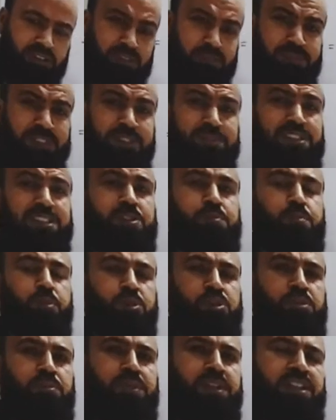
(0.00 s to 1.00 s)
Sometimes it's
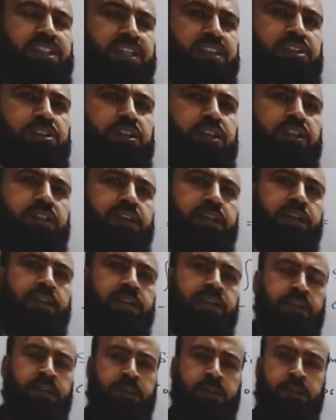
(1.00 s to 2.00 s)
possible that there
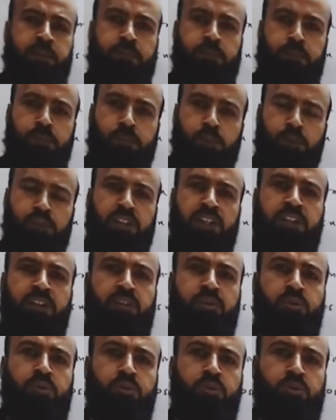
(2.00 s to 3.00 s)
are more
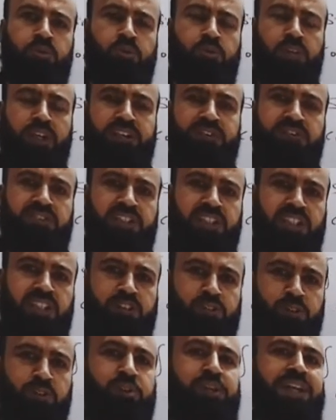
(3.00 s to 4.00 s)
than 2 or 3
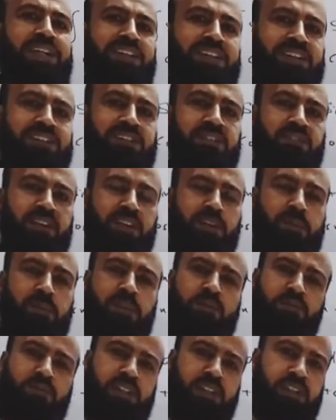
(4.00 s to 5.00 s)
techniques
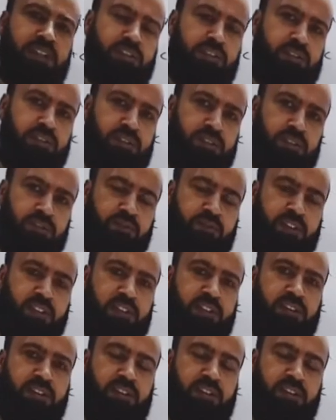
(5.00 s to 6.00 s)
available
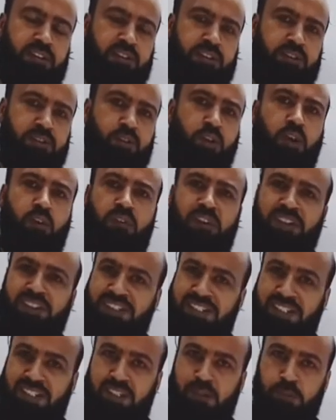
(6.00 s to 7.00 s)
for solving a
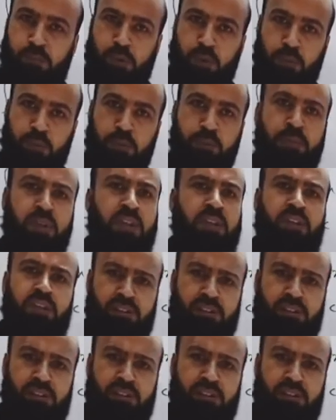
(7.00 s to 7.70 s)
single problem.